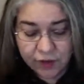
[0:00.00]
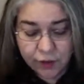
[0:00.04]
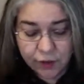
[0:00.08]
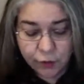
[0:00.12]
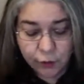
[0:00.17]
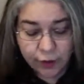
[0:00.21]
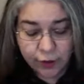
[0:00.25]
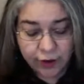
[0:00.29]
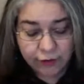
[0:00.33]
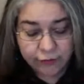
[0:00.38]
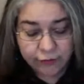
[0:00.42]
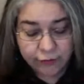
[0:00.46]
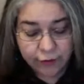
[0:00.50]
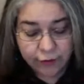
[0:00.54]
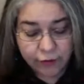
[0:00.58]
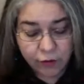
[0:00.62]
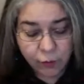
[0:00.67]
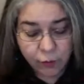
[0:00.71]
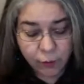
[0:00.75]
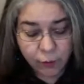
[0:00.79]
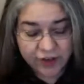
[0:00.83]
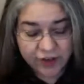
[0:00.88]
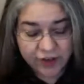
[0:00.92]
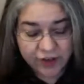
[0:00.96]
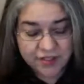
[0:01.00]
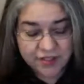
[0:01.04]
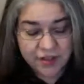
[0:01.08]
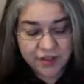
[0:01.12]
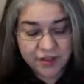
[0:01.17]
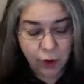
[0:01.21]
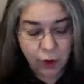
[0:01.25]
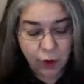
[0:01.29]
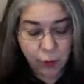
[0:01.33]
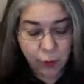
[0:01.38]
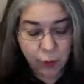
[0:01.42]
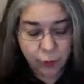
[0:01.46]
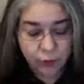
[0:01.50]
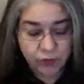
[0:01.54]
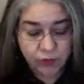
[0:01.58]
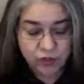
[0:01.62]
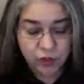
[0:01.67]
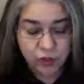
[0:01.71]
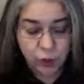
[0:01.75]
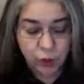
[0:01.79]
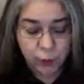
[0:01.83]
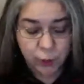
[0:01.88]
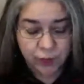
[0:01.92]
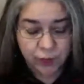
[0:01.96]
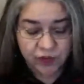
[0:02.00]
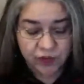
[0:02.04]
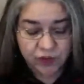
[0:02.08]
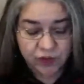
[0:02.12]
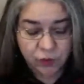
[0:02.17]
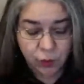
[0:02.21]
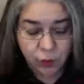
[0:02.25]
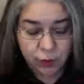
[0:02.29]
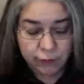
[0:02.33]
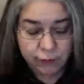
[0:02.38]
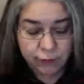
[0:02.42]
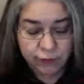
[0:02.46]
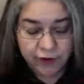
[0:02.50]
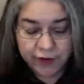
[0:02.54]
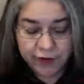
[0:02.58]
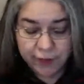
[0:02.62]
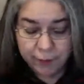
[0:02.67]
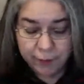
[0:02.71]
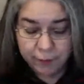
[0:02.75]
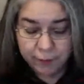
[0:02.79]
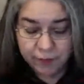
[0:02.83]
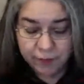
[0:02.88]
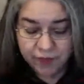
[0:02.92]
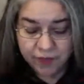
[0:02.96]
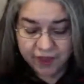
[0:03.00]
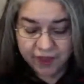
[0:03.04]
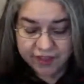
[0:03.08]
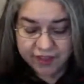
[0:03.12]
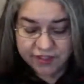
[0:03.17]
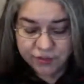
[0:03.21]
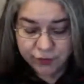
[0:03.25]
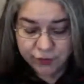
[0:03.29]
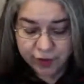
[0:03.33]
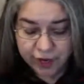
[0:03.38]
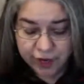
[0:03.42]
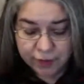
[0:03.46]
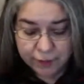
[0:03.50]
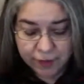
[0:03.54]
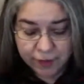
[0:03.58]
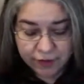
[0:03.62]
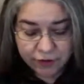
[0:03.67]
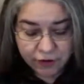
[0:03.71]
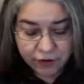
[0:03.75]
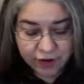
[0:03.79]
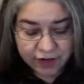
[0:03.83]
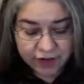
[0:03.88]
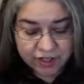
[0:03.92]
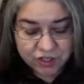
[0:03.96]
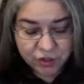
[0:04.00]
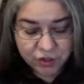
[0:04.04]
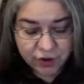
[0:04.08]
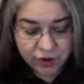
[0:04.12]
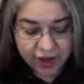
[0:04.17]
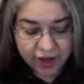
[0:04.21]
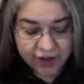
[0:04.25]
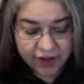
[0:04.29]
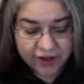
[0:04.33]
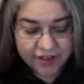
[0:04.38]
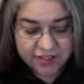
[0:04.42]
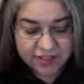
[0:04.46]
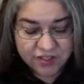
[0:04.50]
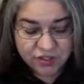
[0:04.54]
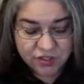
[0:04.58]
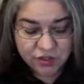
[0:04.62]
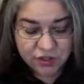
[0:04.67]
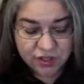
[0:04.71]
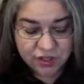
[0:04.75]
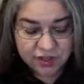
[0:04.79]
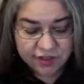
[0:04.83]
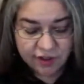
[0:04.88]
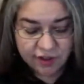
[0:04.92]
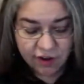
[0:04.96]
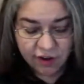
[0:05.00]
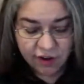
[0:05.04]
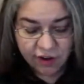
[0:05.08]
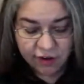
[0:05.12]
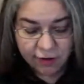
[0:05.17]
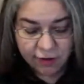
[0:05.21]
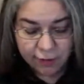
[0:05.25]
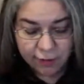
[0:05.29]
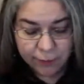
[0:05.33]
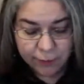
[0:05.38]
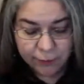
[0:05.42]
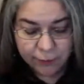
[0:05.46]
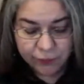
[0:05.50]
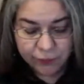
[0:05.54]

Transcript: Grandfather went to open the door for him as grandmother and Johanna stood in the hall.